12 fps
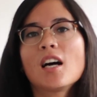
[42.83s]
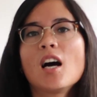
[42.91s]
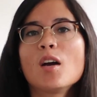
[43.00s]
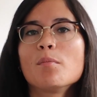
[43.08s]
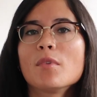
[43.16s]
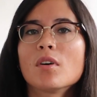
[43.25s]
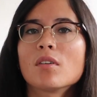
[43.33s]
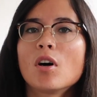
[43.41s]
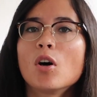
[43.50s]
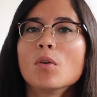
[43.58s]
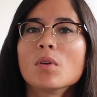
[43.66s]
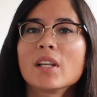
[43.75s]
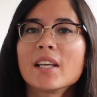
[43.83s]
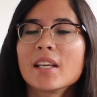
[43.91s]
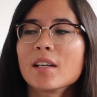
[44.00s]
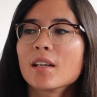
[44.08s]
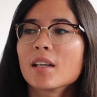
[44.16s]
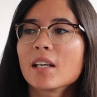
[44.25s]
that I'm not
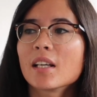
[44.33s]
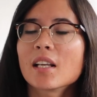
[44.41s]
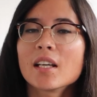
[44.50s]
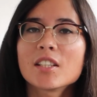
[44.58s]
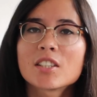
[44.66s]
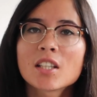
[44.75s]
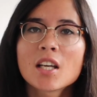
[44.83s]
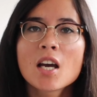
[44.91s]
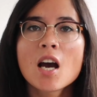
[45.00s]
wholly English.